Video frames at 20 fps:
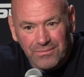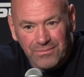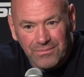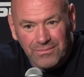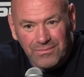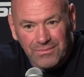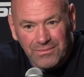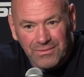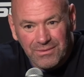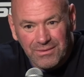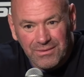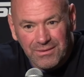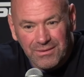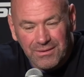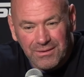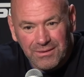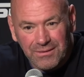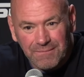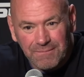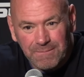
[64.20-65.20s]
fights with
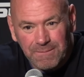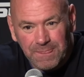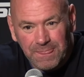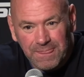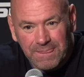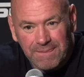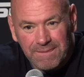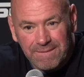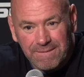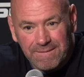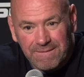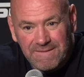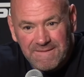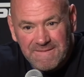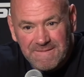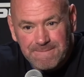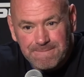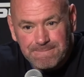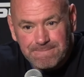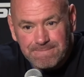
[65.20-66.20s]
Joe at the
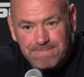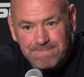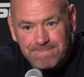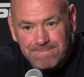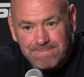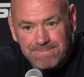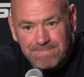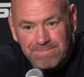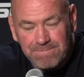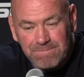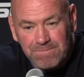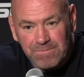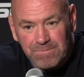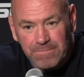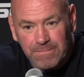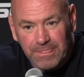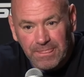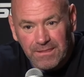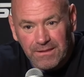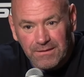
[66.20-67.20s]
matchmaking meeting.
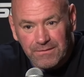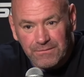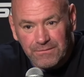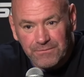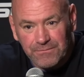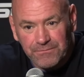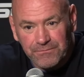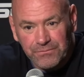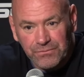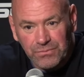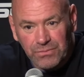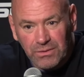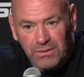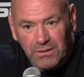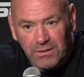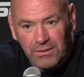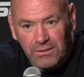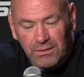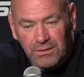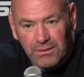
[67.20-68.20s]
Since you broke some news
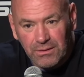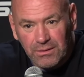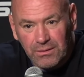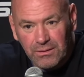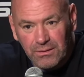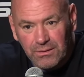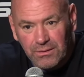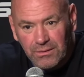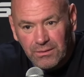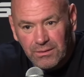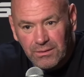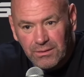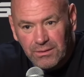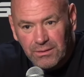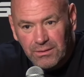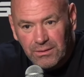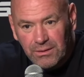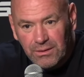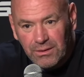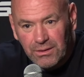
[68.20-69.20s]
today, could you care to share some of the
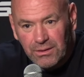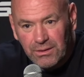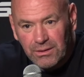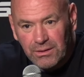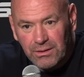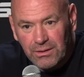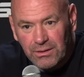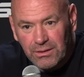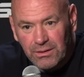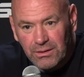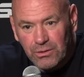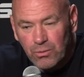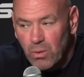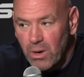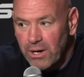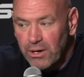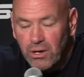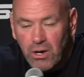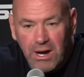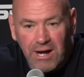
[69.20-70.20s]
fights you guys made? You
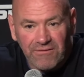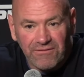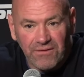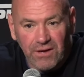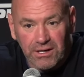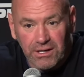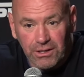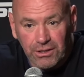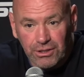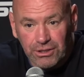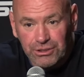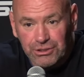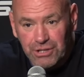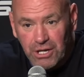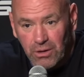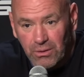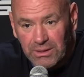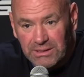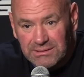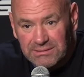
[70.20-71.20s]
want to know how fucking good
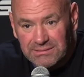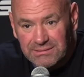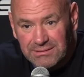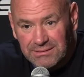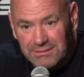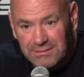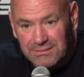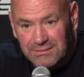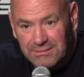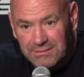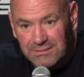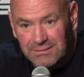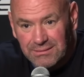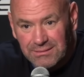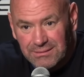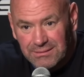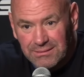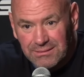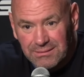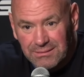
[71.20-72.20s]
Joe is?
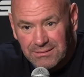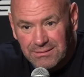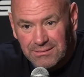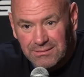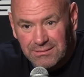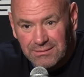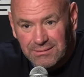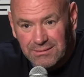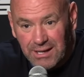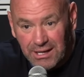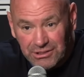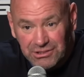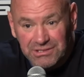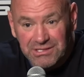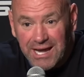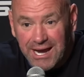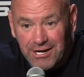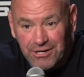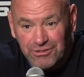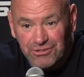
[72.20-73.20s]
How good is he? I just
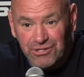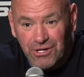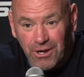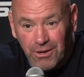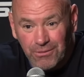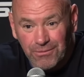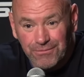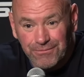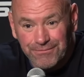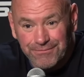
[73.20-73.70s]
hired Joe.